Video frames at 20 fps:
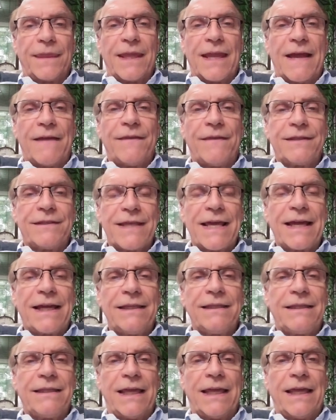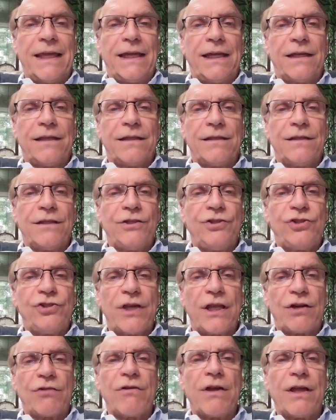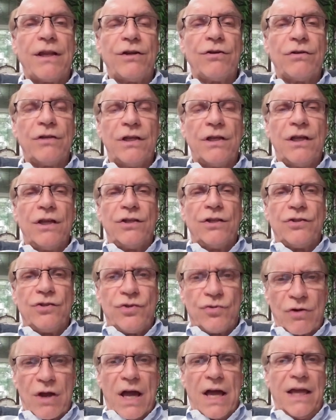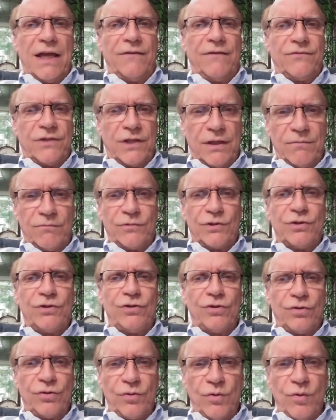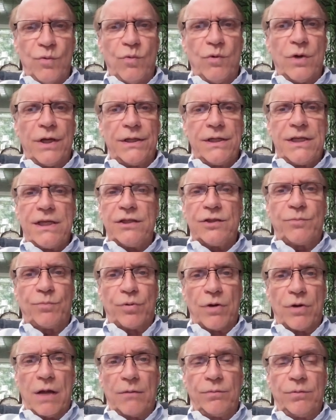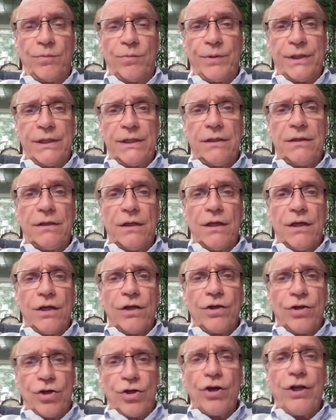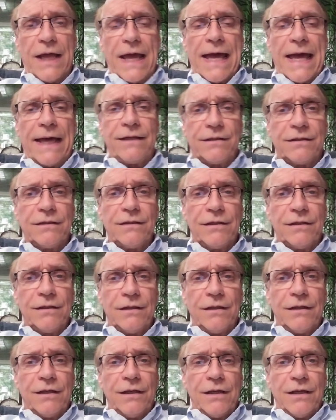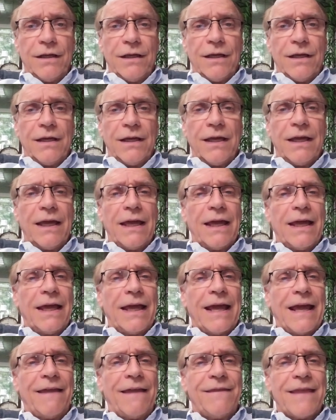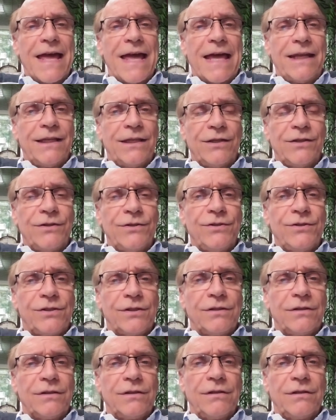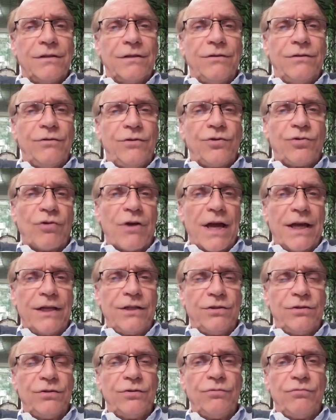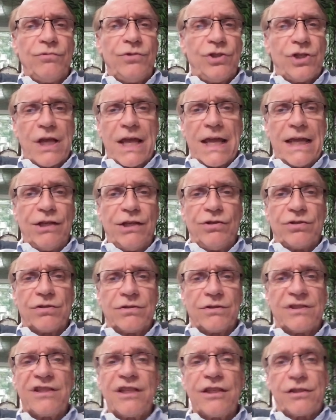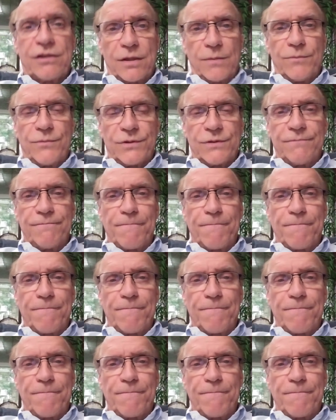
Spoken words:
And the second thing, the generator, drives him to do what he's probably good at, and that is try to change systems.